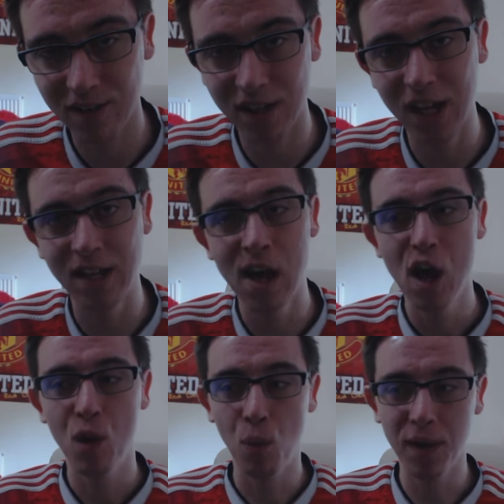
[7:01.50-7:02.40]
seen
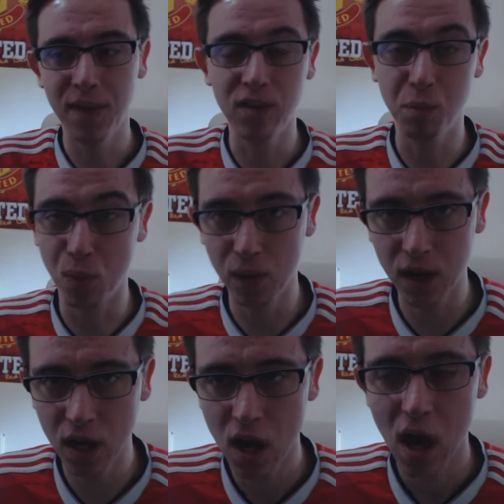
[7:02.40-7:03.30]
with his
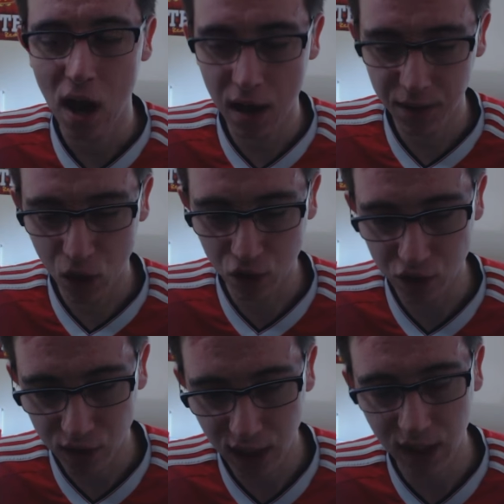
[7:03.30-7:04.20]
brother at the
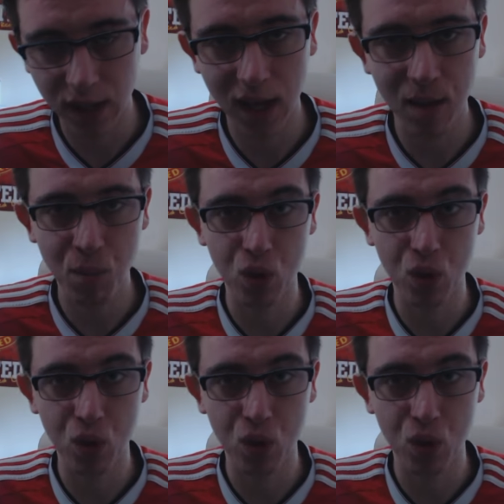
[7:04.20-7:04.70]
Argentina game,